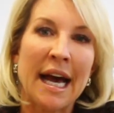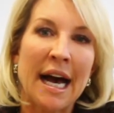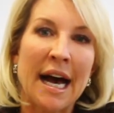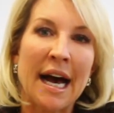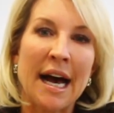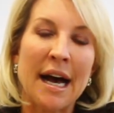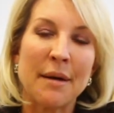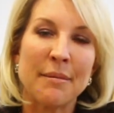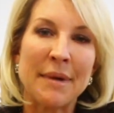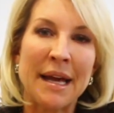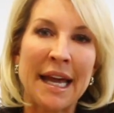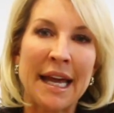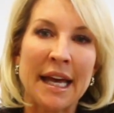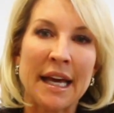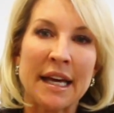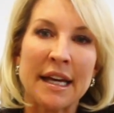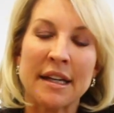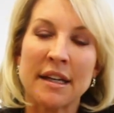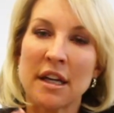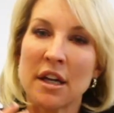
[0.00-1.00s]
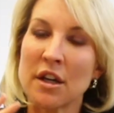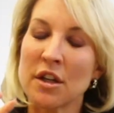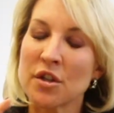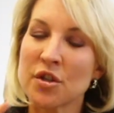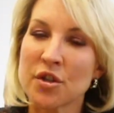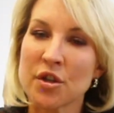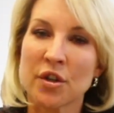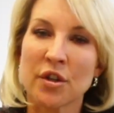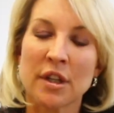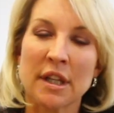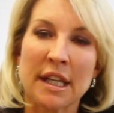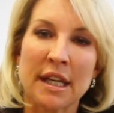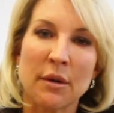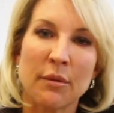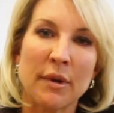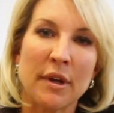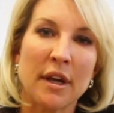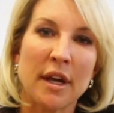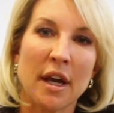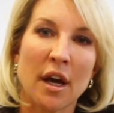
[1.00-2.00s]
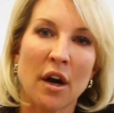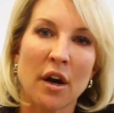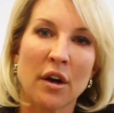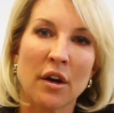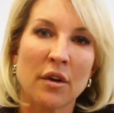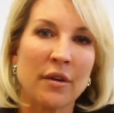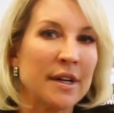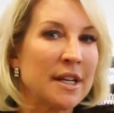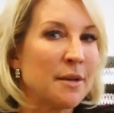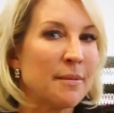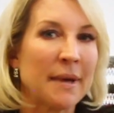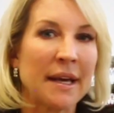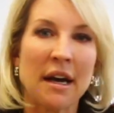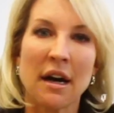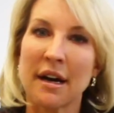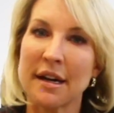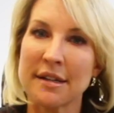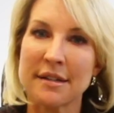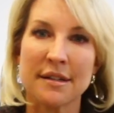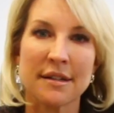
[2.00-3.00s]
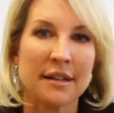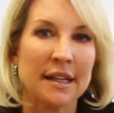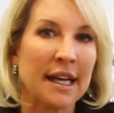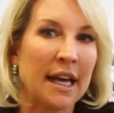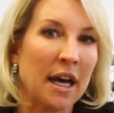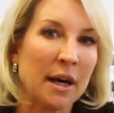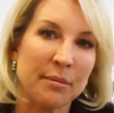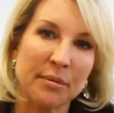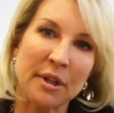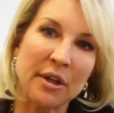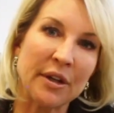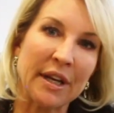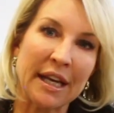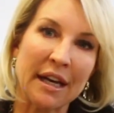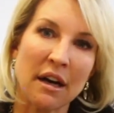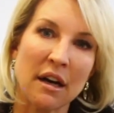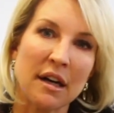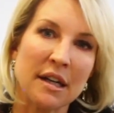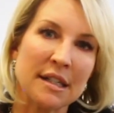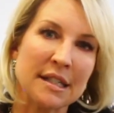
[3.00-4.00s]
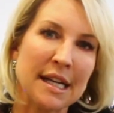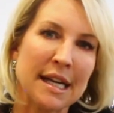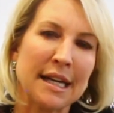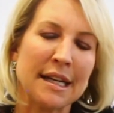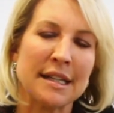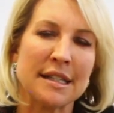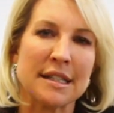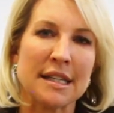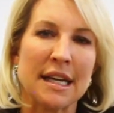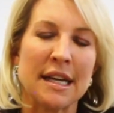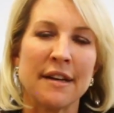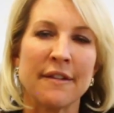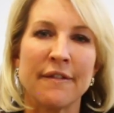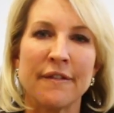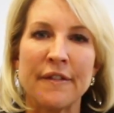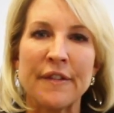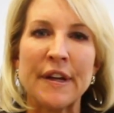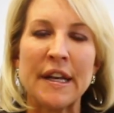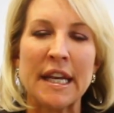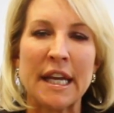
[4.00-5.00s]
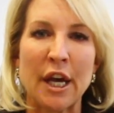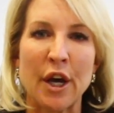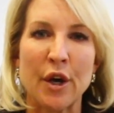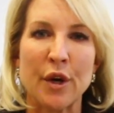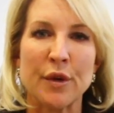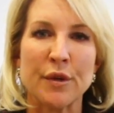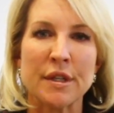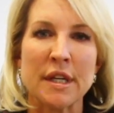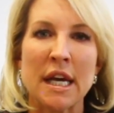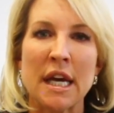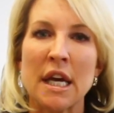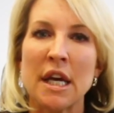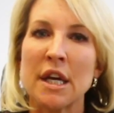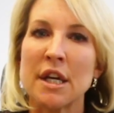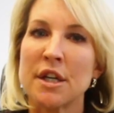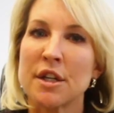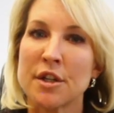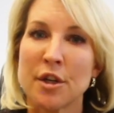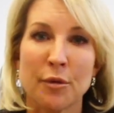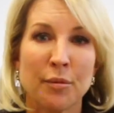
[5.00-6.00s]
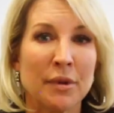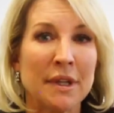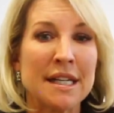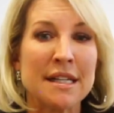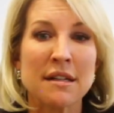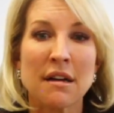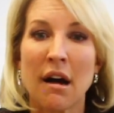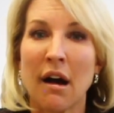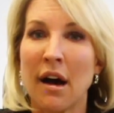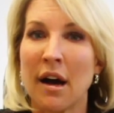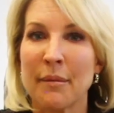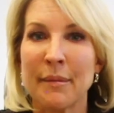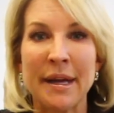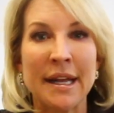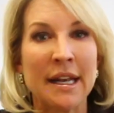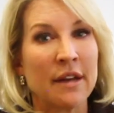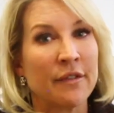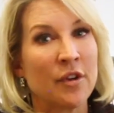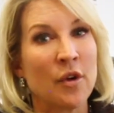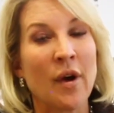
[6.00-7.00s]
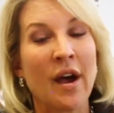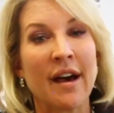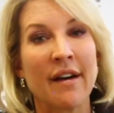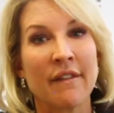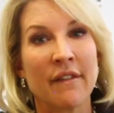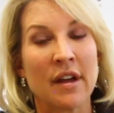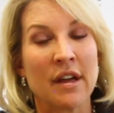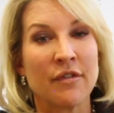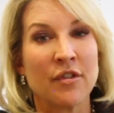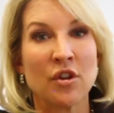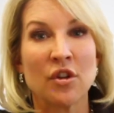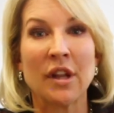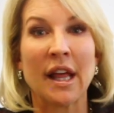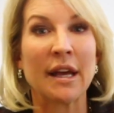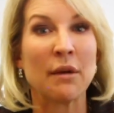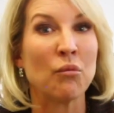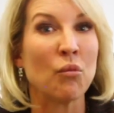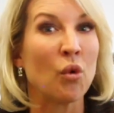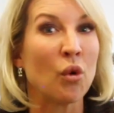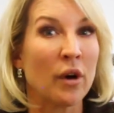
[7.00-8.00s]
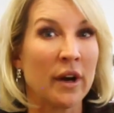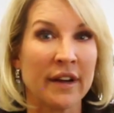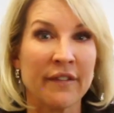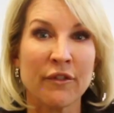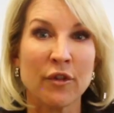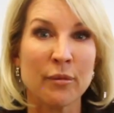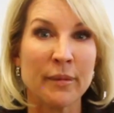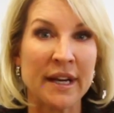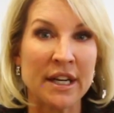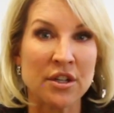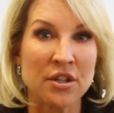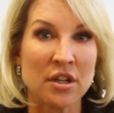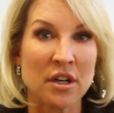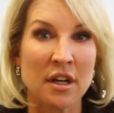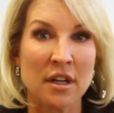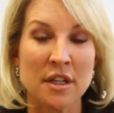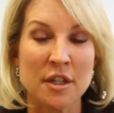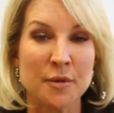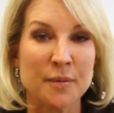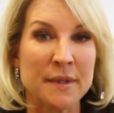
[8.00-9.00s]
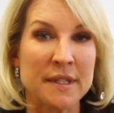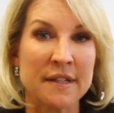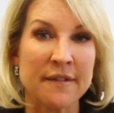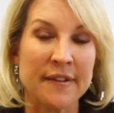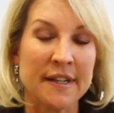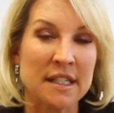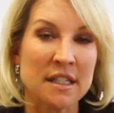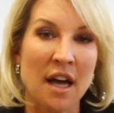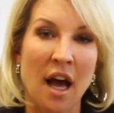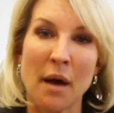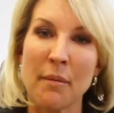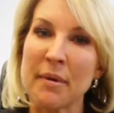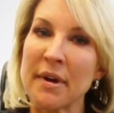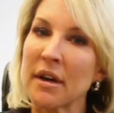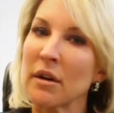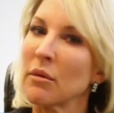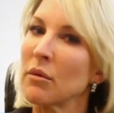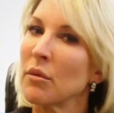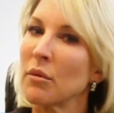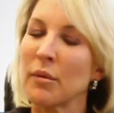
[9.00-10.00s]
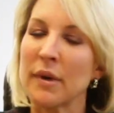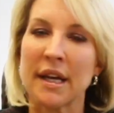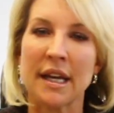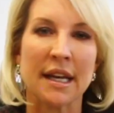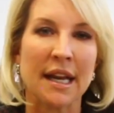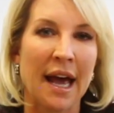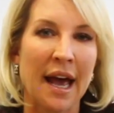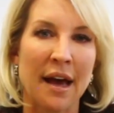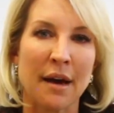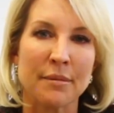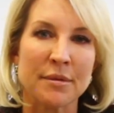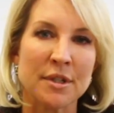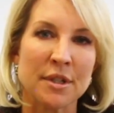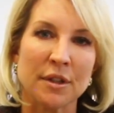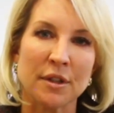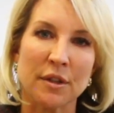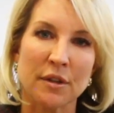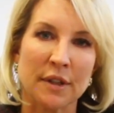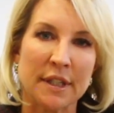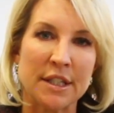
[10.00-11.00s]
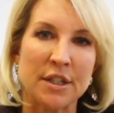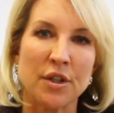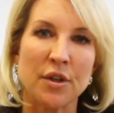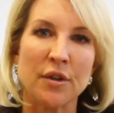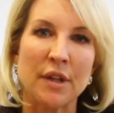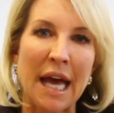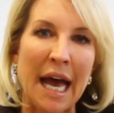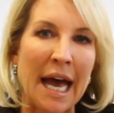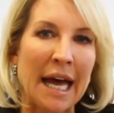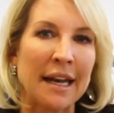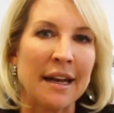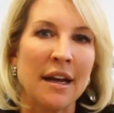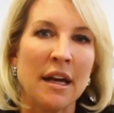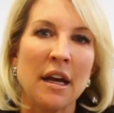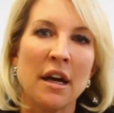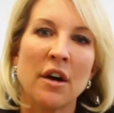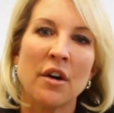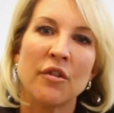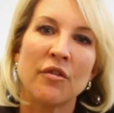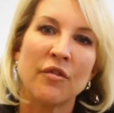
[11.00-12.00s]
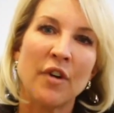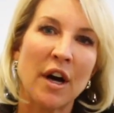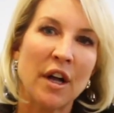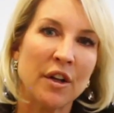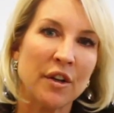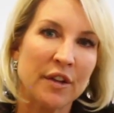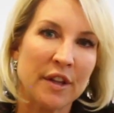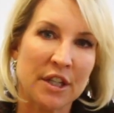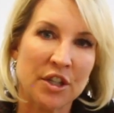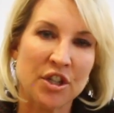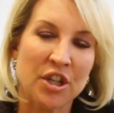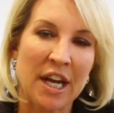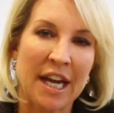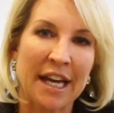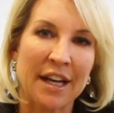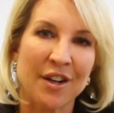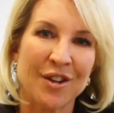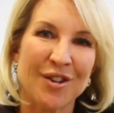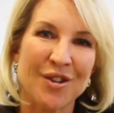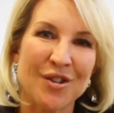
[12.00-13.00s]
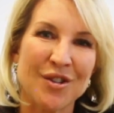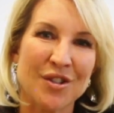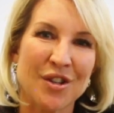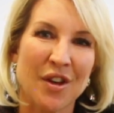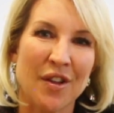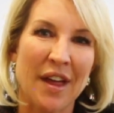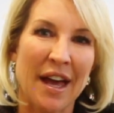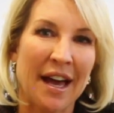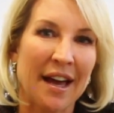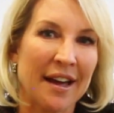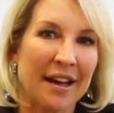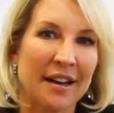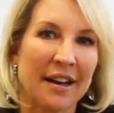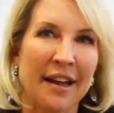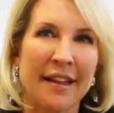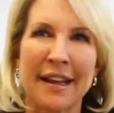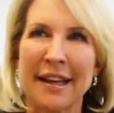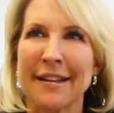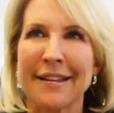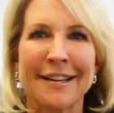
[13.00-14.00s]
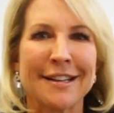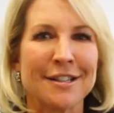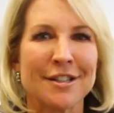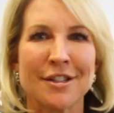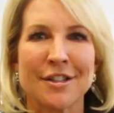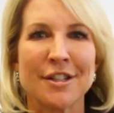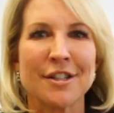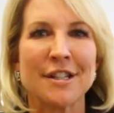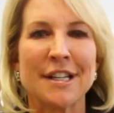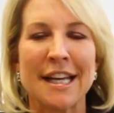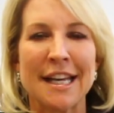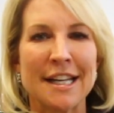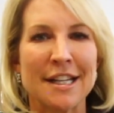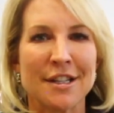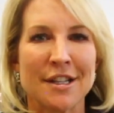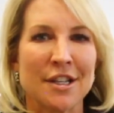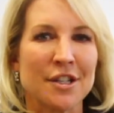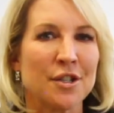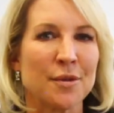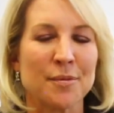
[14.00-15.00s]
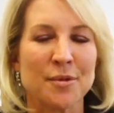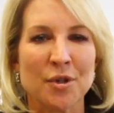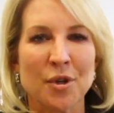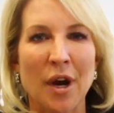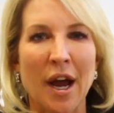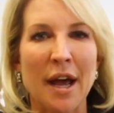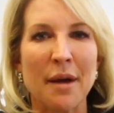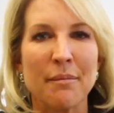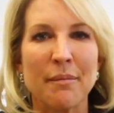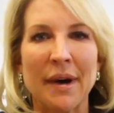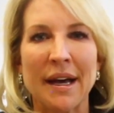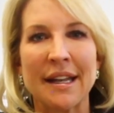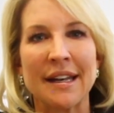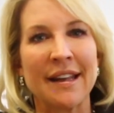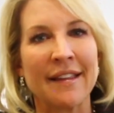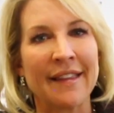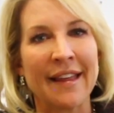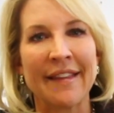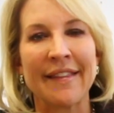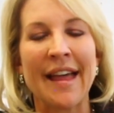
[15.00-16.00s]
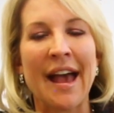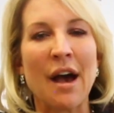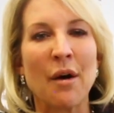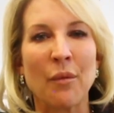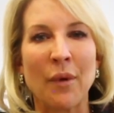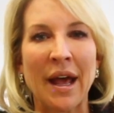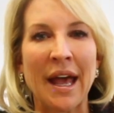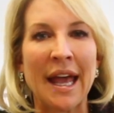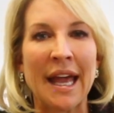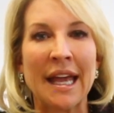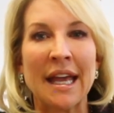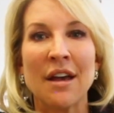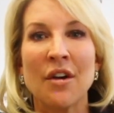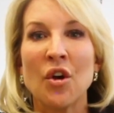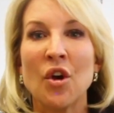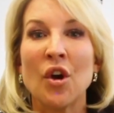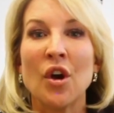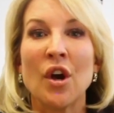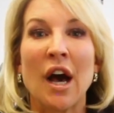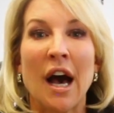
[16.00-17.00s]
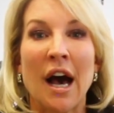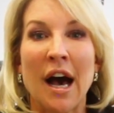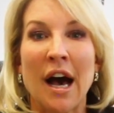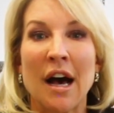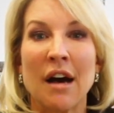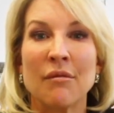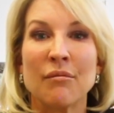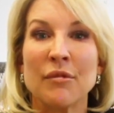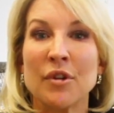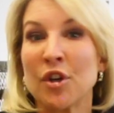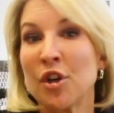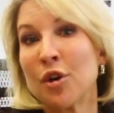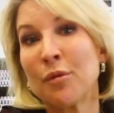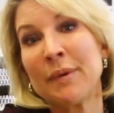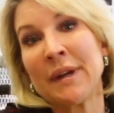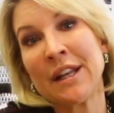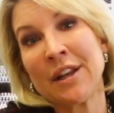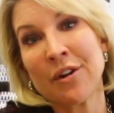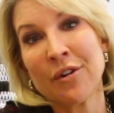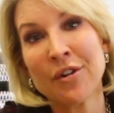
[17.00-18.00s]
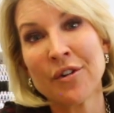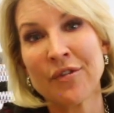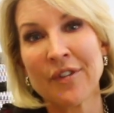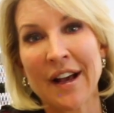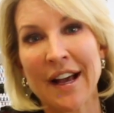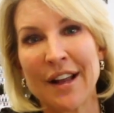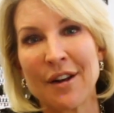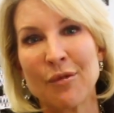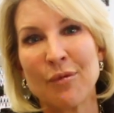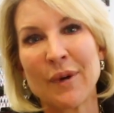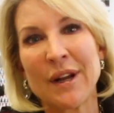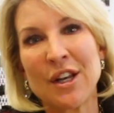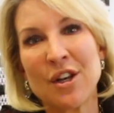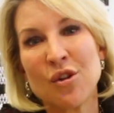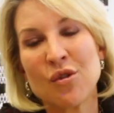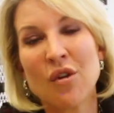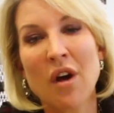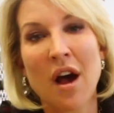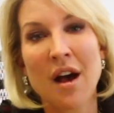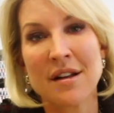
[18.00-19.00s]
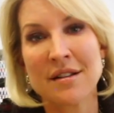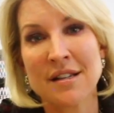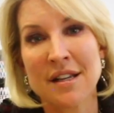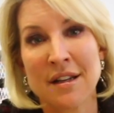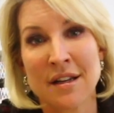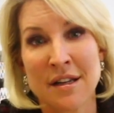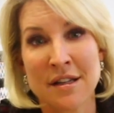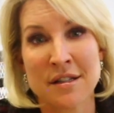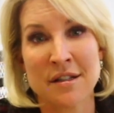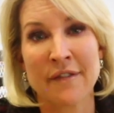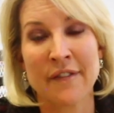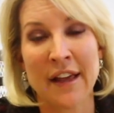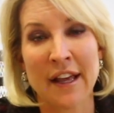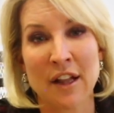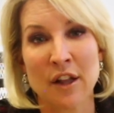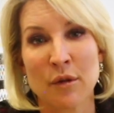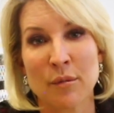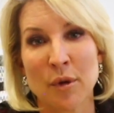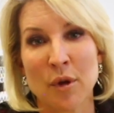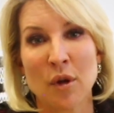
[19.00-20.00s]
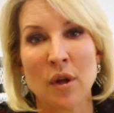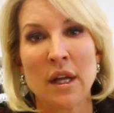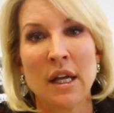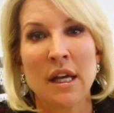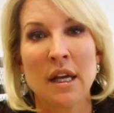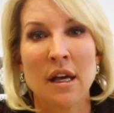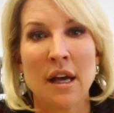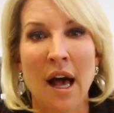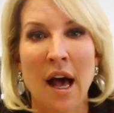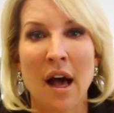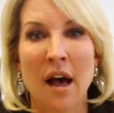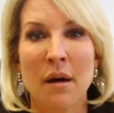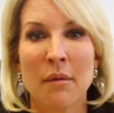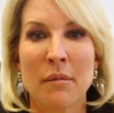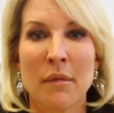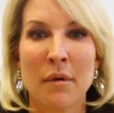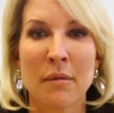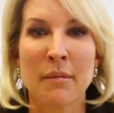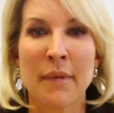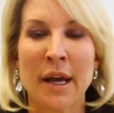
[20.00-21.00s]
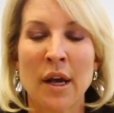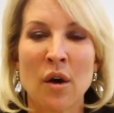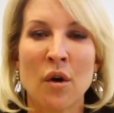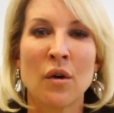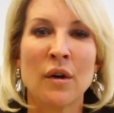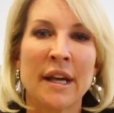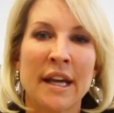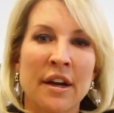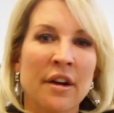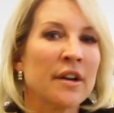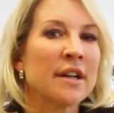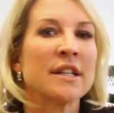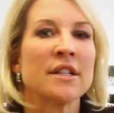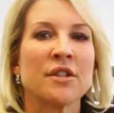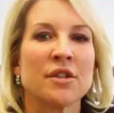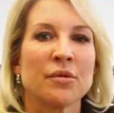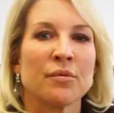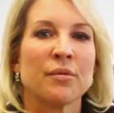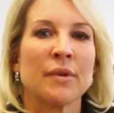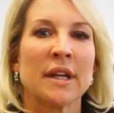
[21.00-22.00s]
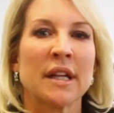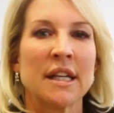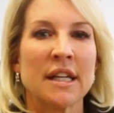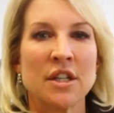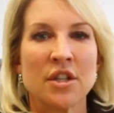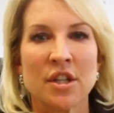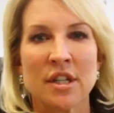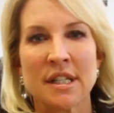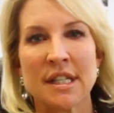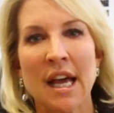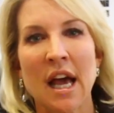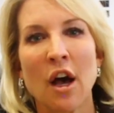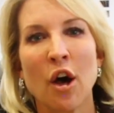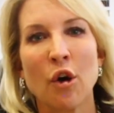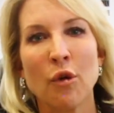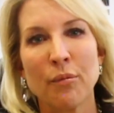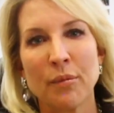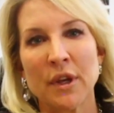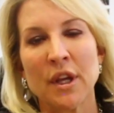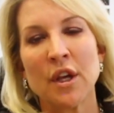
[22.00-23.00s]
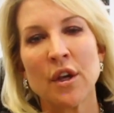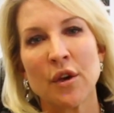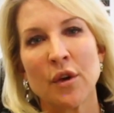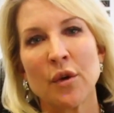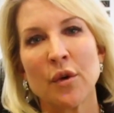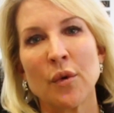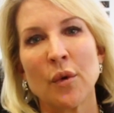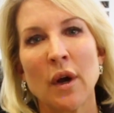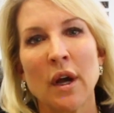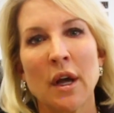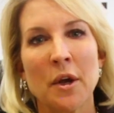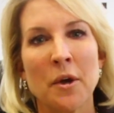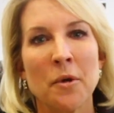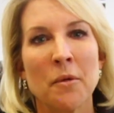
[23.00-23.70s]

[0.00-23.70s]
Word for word: Um, and certainly we are going to be constantly uploading content and videos so please comment if you have if you'd like more information on a specific topic we can absolutely do that follow the channel so that i think that's just to hit the subscribe button and then that way um, you'll be notified when new content is available um, my goal here is to really just help you